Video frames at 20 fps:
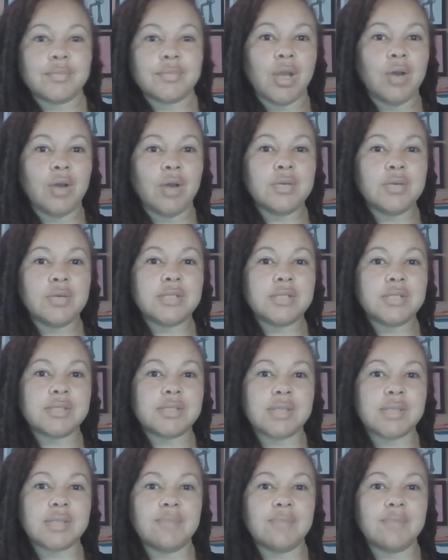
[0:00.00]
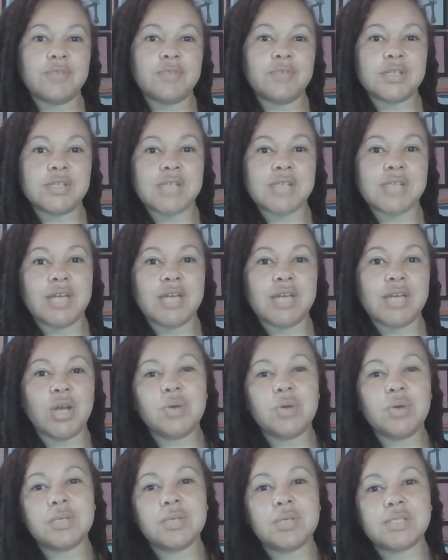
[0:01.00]
Holy Discomfort and
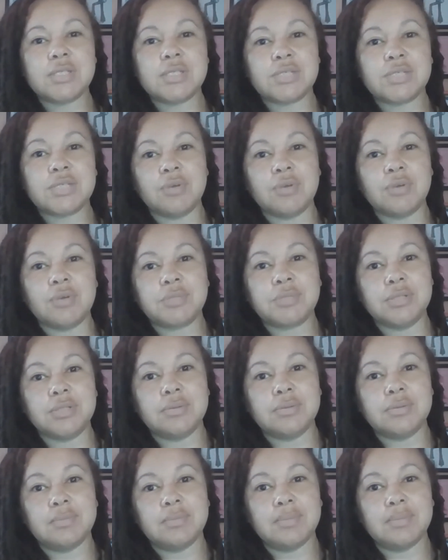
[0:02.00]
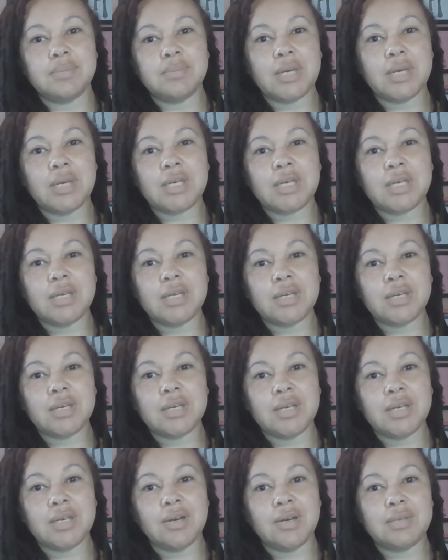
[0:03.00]
Holy Disruption by Kia
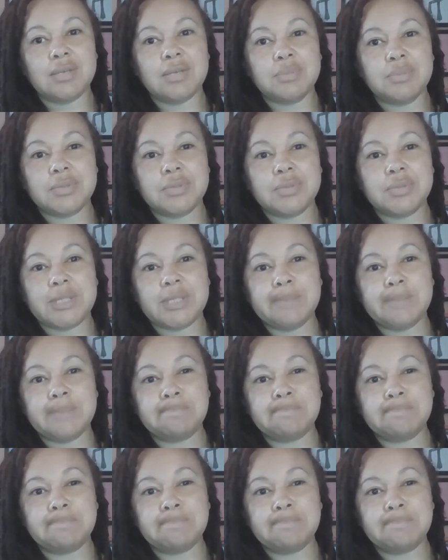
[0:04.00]
Kiali Bordner.